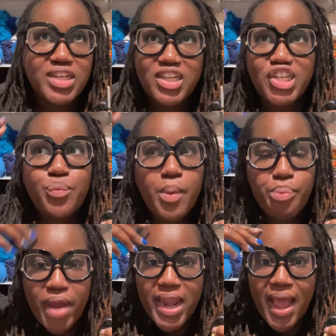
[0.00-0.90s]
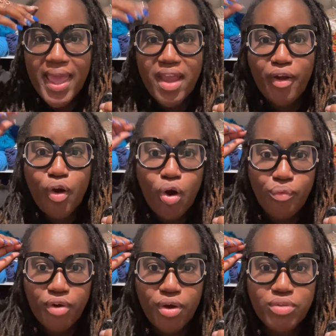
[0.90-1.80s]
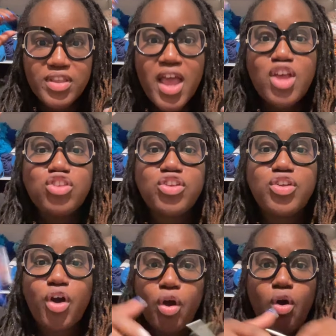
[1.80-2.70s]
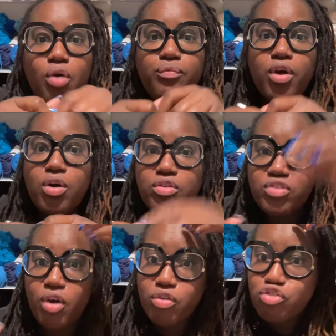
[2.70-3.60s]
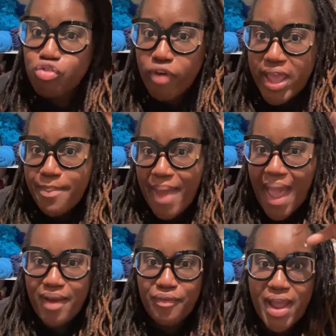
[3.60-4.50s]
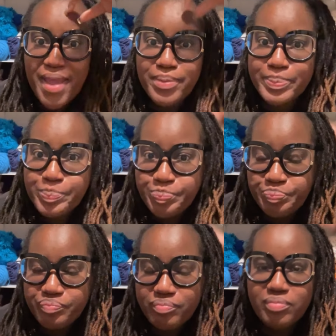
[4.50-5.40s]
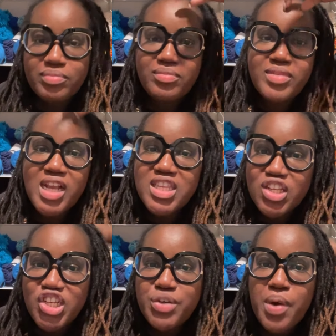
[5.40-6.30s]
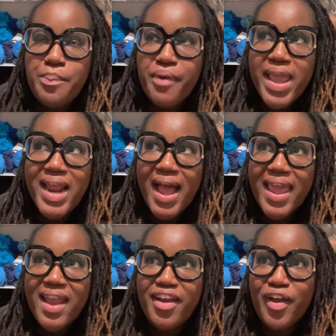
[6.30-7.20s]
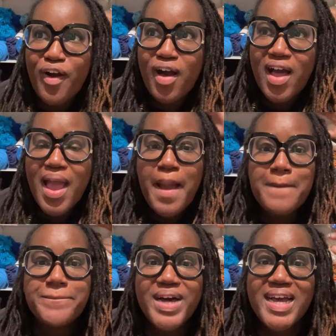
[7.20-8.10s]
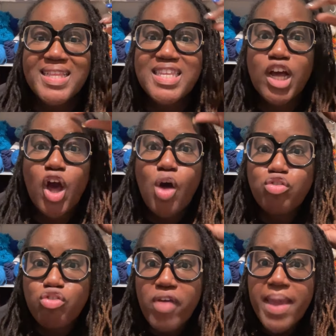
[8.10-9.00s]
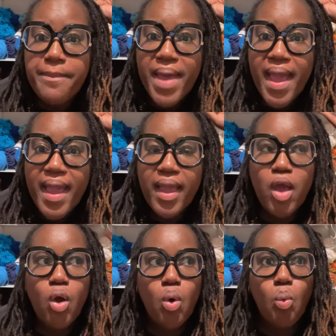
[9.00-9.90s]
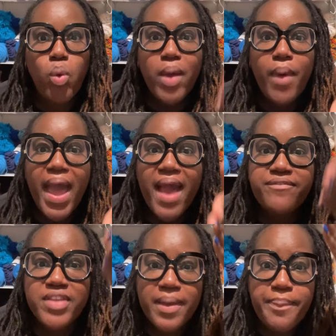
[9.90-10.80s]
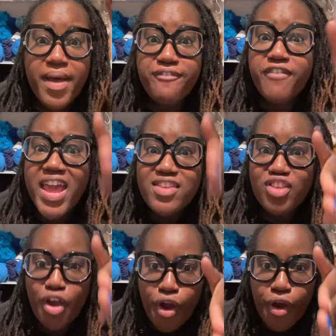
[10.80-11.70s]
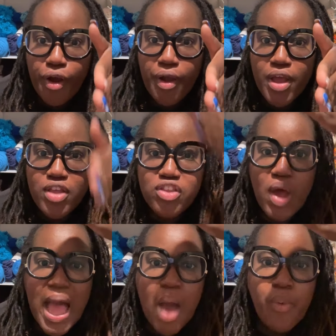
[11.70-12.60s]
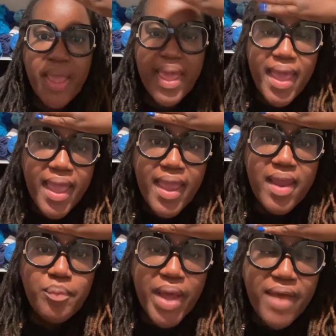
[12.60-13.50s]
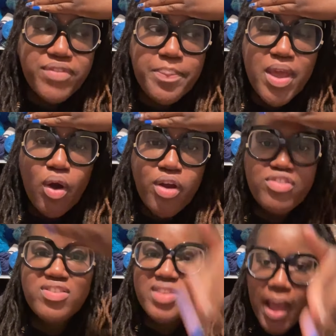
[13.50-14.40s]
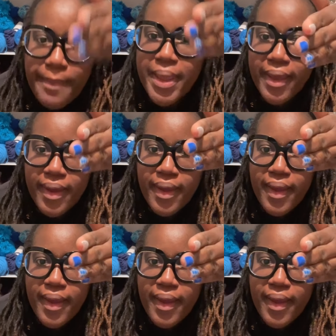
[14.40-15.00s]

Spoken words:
she would braid our hair in cornrows. So cornrows go straight back, right? So she would braid our hair, y'all. But to go straight back, we would have to face her. So our head would have to be on her stomach,